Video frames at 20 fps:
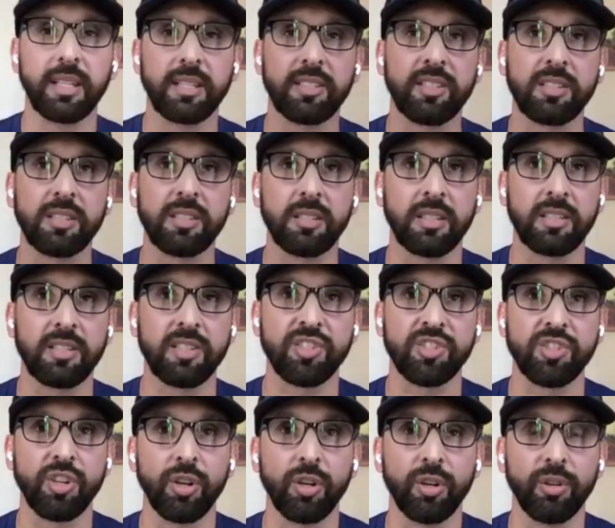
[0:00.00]
that's yeah,
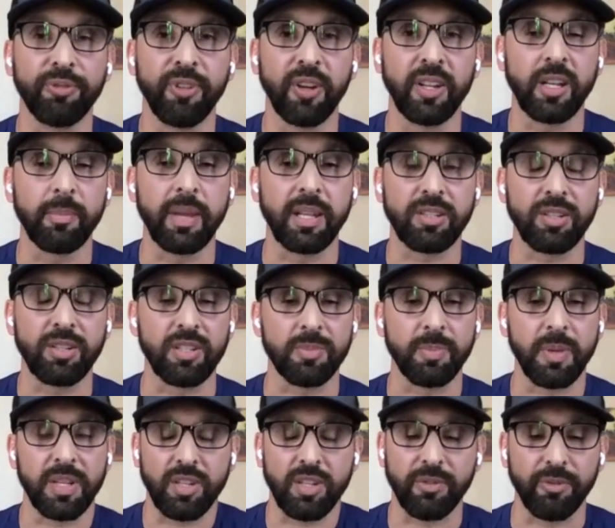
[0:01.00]
that's so fundamental,
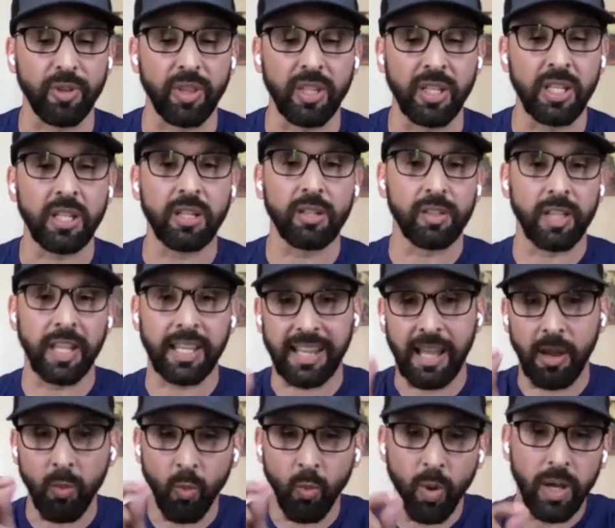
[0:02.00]
especially for the needle. Like
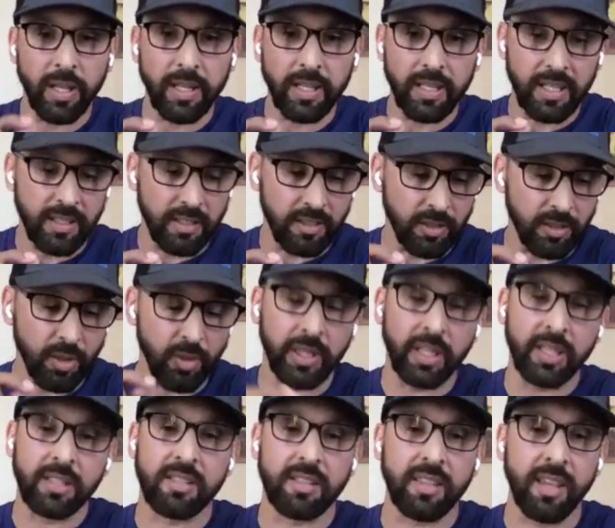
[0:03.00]
that one needle
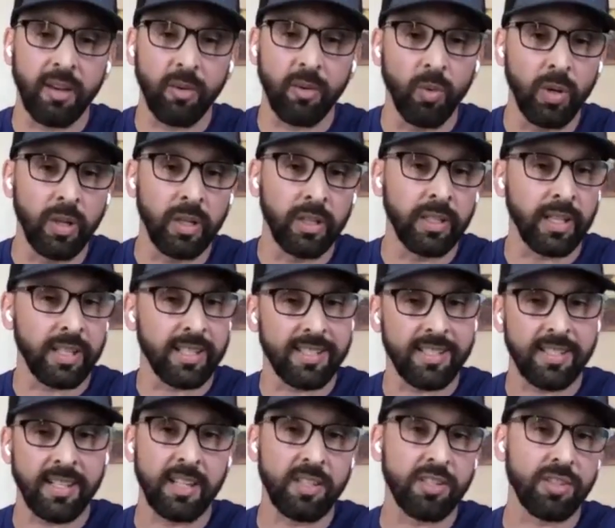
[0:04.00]
going into that one
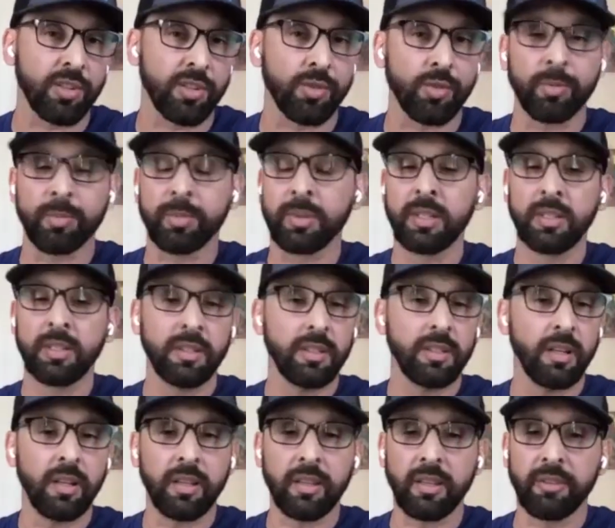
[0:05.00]
extensor group
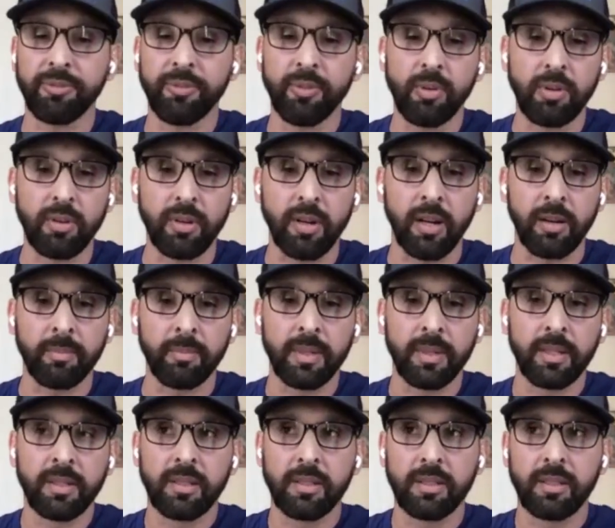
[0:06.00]
on the forearm,
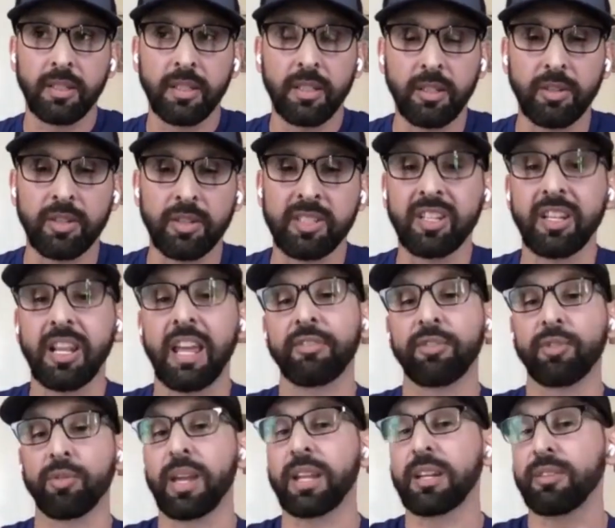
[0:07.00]
you know, is going to have
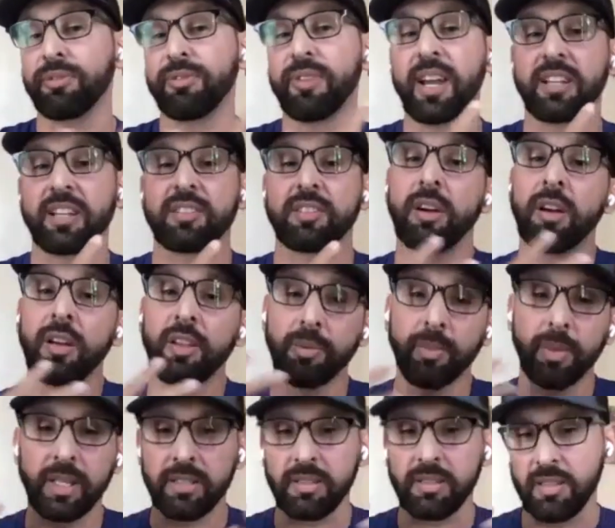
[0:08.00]
grand effects all the
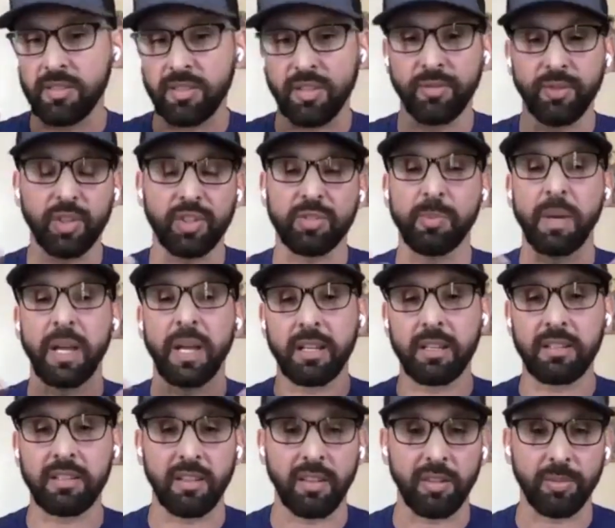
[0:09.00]
way into the cervical spine,
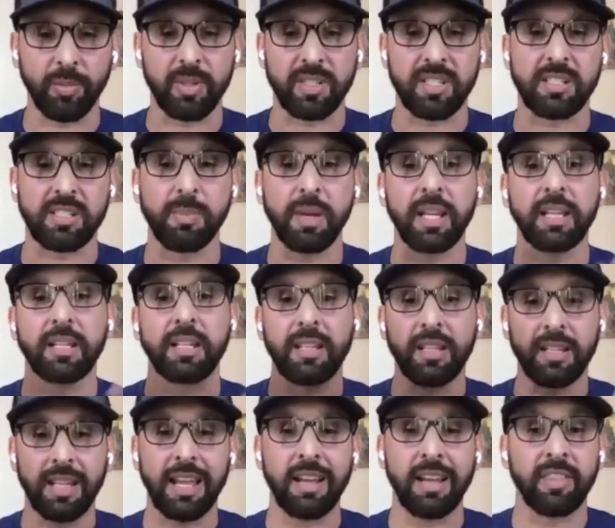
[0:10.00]
into the thoracic spine, and
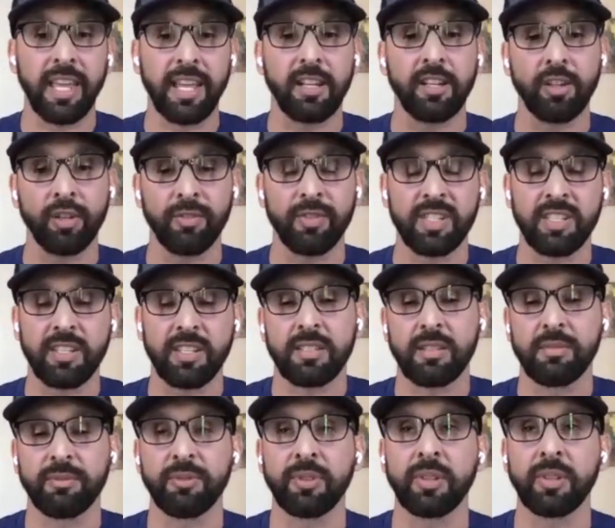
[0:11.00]
then how that nervous
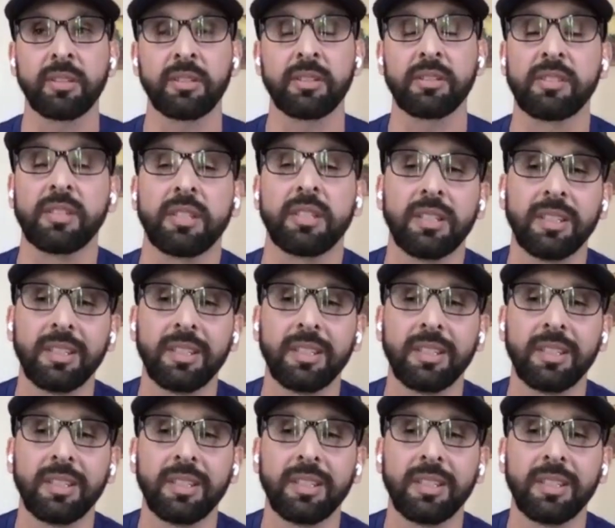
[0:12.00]
system feels.